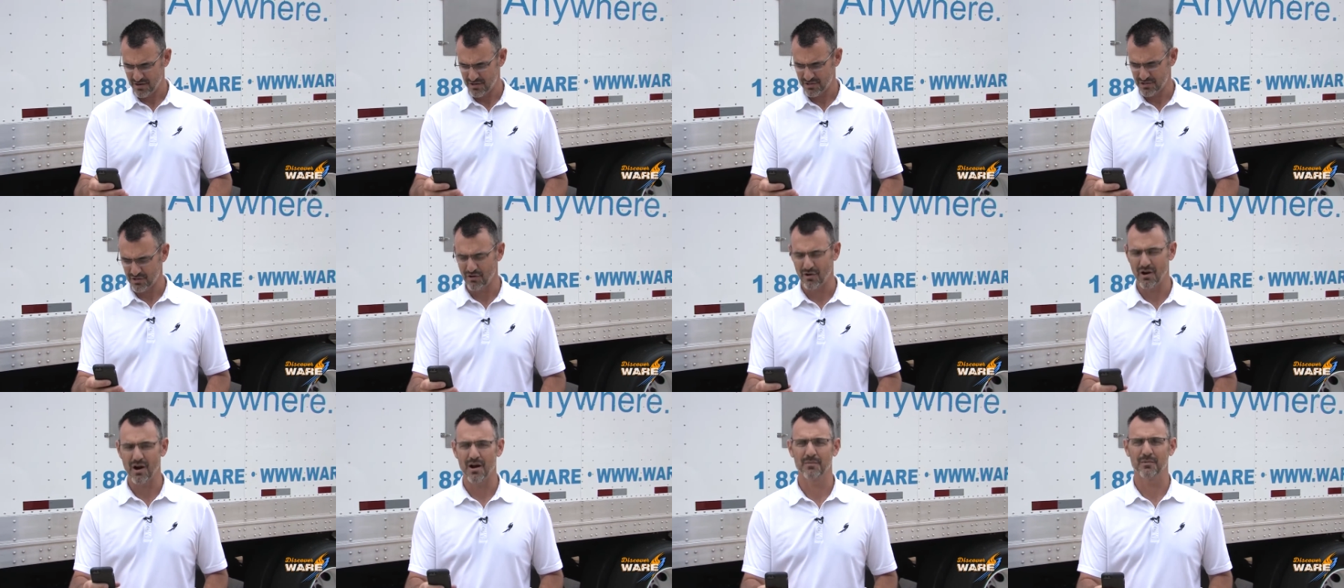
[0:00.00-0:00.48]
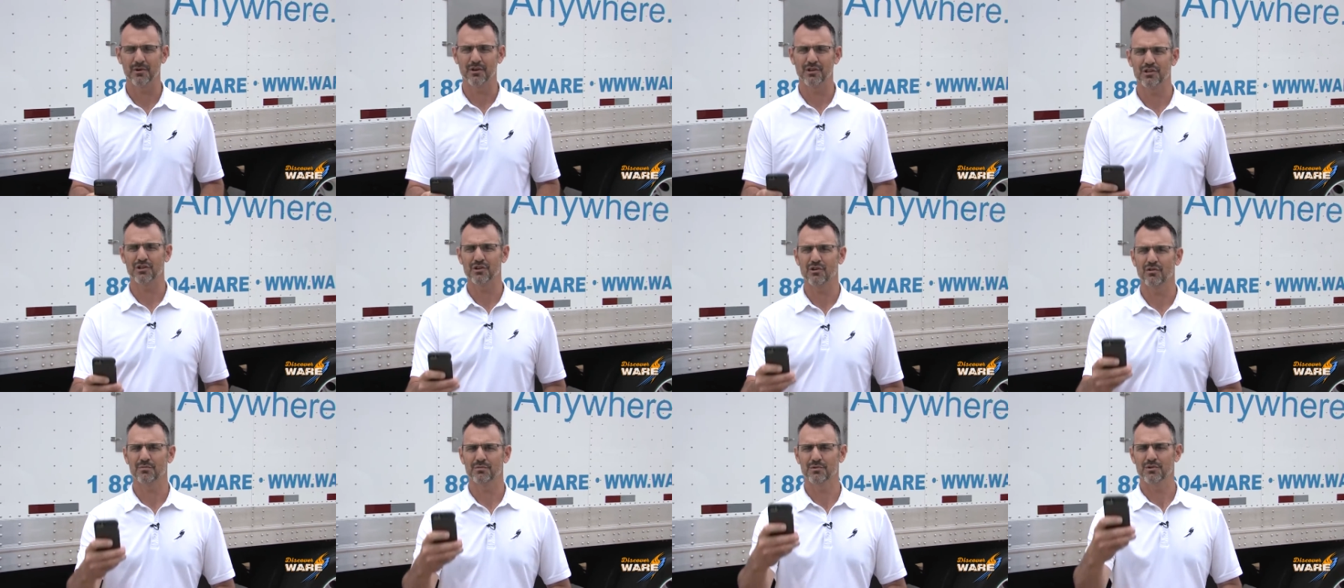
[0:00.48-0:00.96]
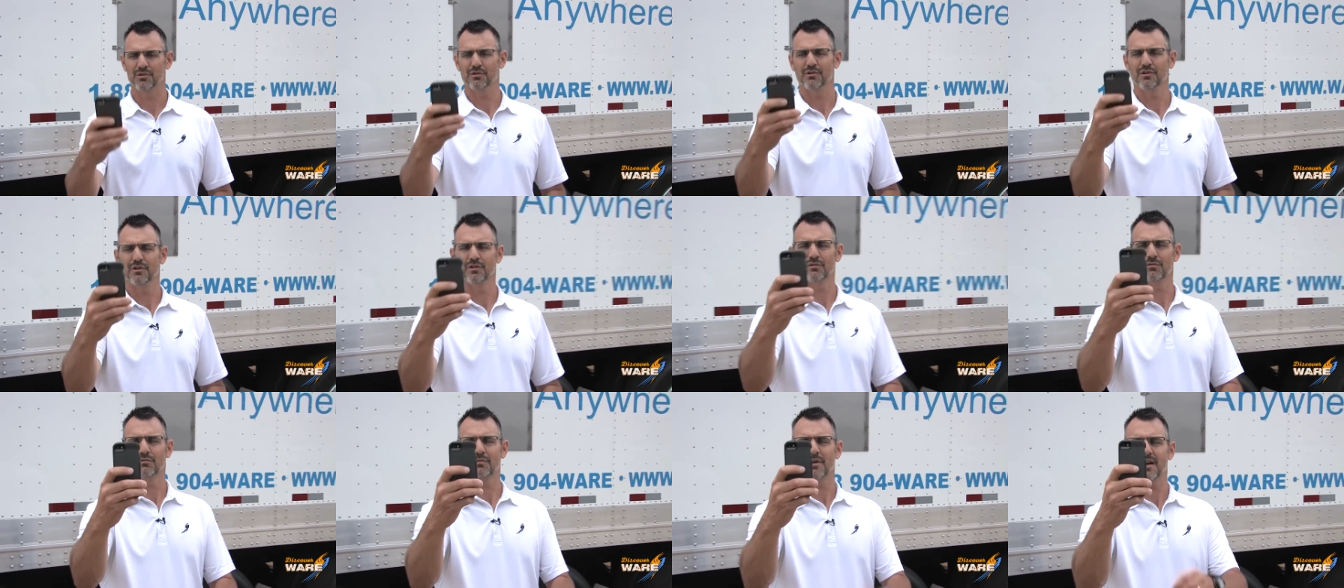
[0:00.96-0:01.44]
so I'm going to show him to
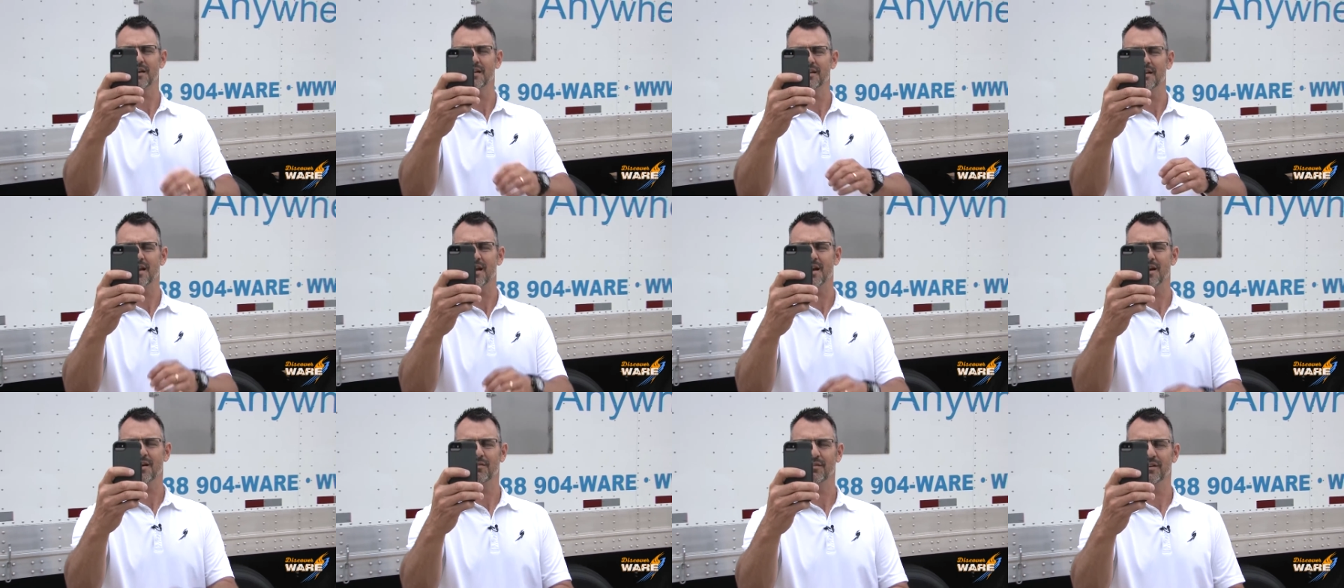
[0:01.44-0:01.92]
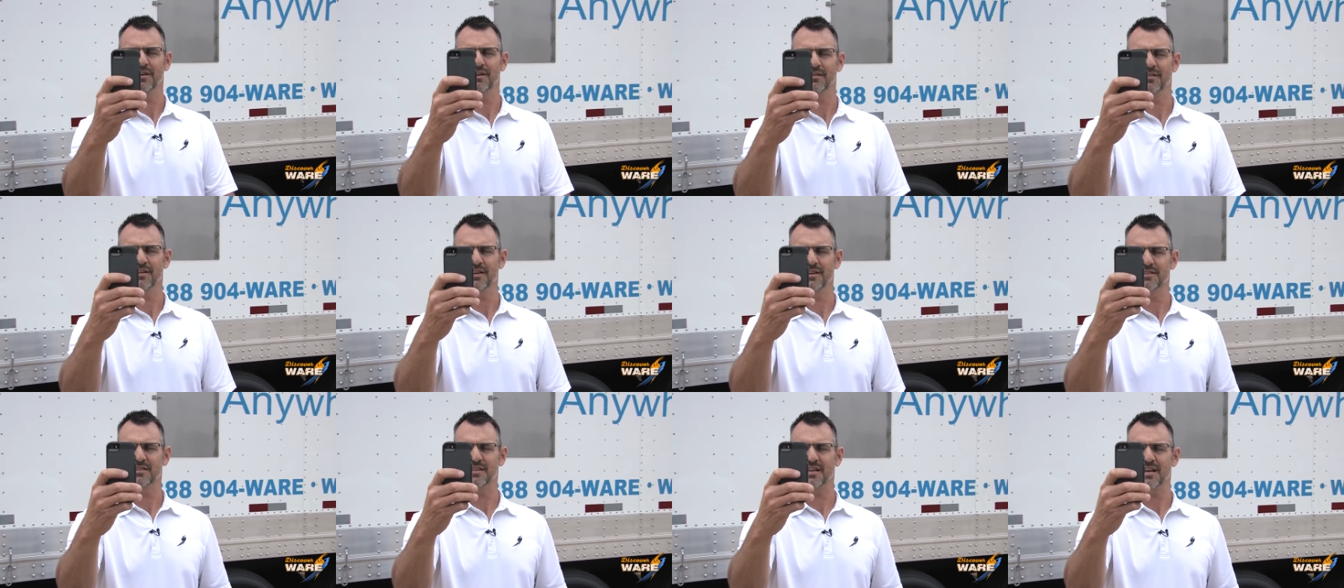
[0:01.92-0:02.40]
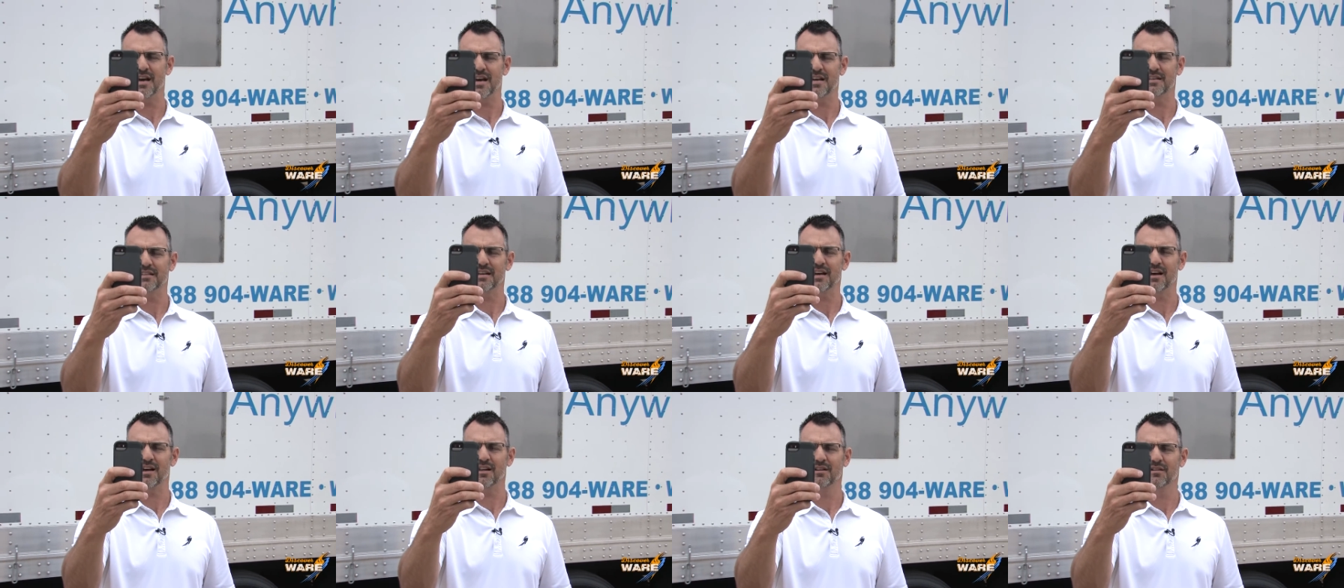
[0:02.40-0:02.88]
you right now. Here he is. Say hi,
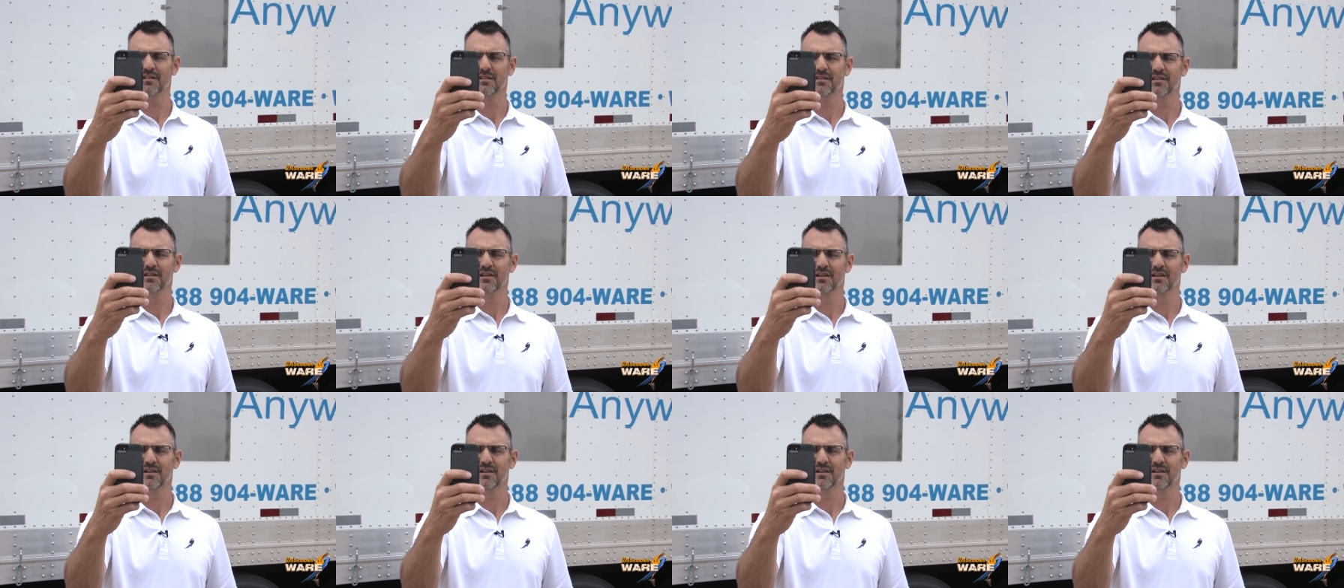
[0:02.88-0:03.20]
Tyler.